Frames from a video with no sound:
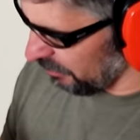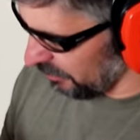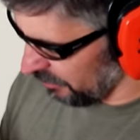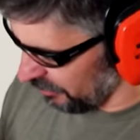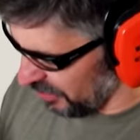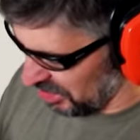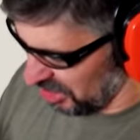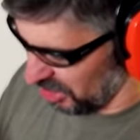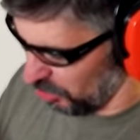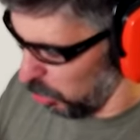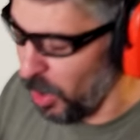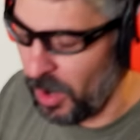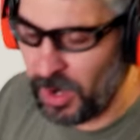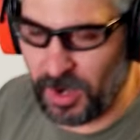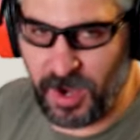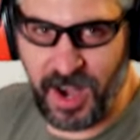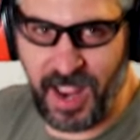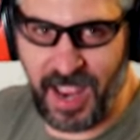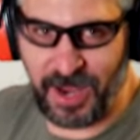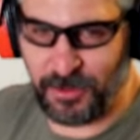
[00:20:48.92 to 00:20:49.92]
this is
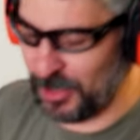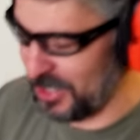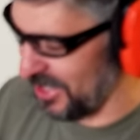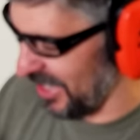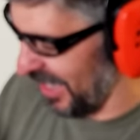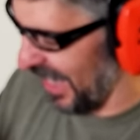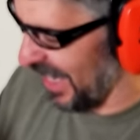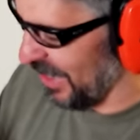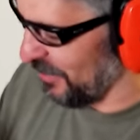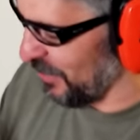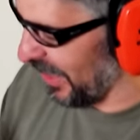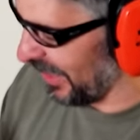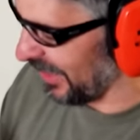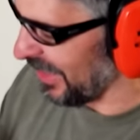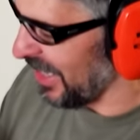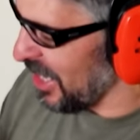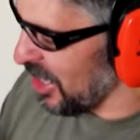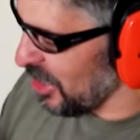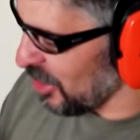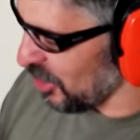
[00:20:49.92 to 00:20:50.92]
where I was aiming.
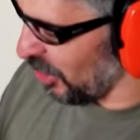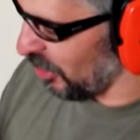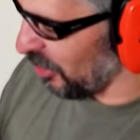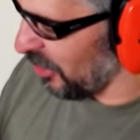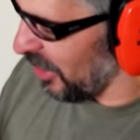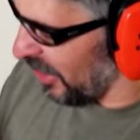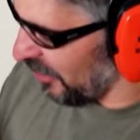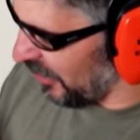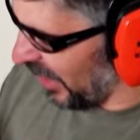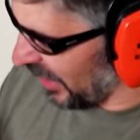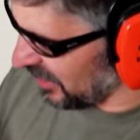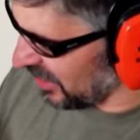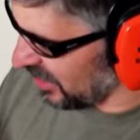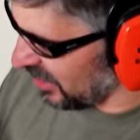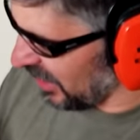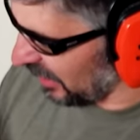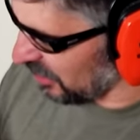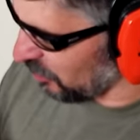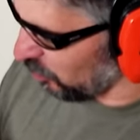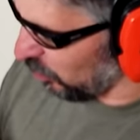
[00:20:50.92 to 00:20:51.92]
So that's
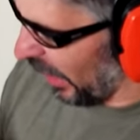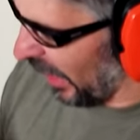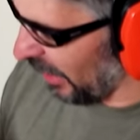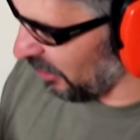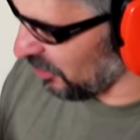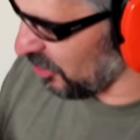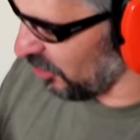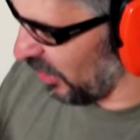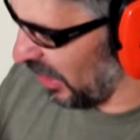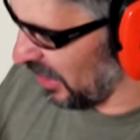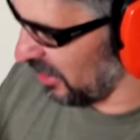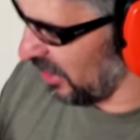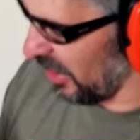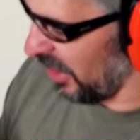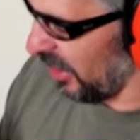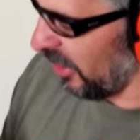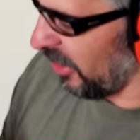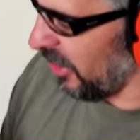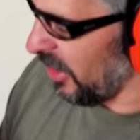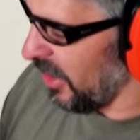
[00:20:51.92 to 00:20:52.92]
6 rounds right
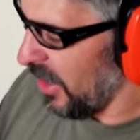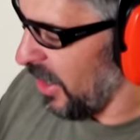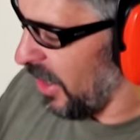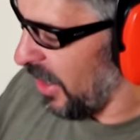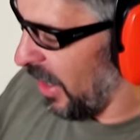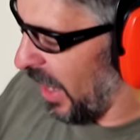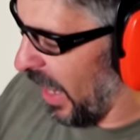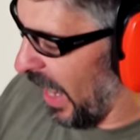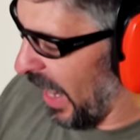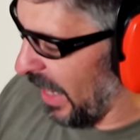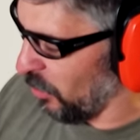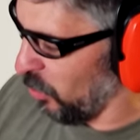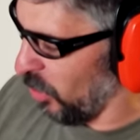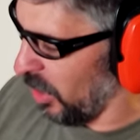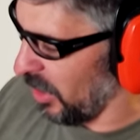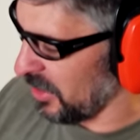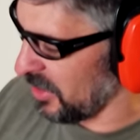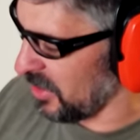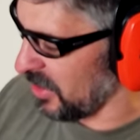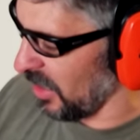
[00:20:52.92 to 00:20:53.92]
there. I
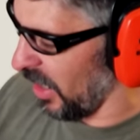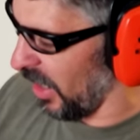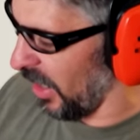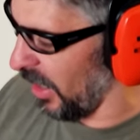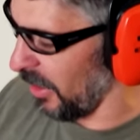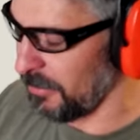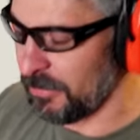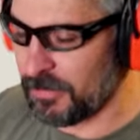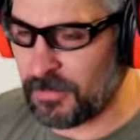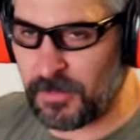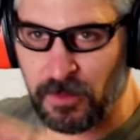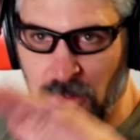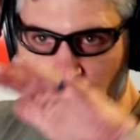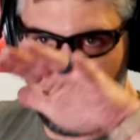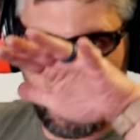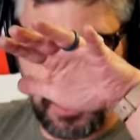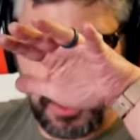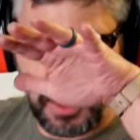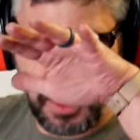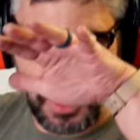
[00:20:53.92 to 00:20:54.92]
was
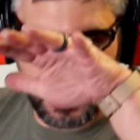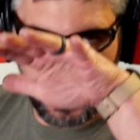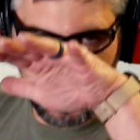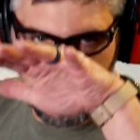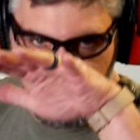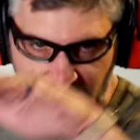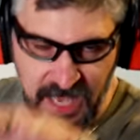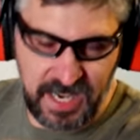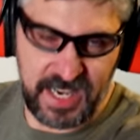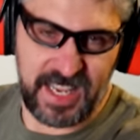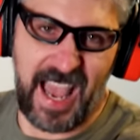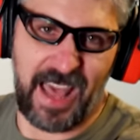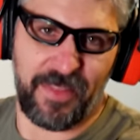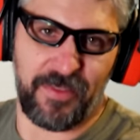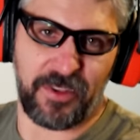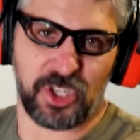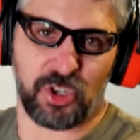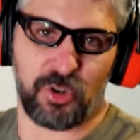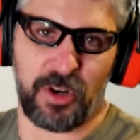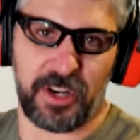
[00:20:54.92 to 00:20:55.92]
getting on the
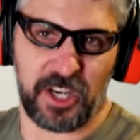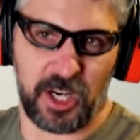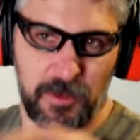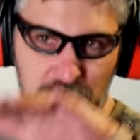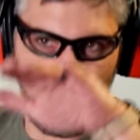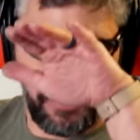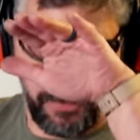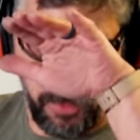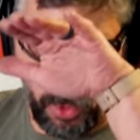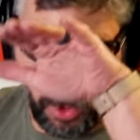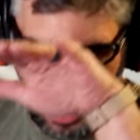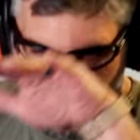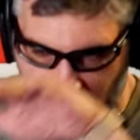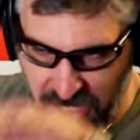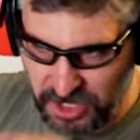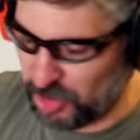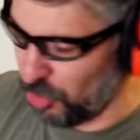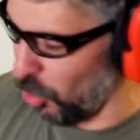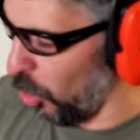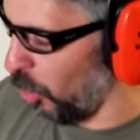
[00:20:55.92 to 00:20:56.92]
trigger before I had
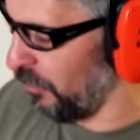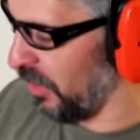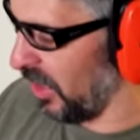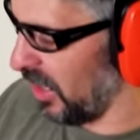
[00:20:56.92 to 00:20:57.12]
drove the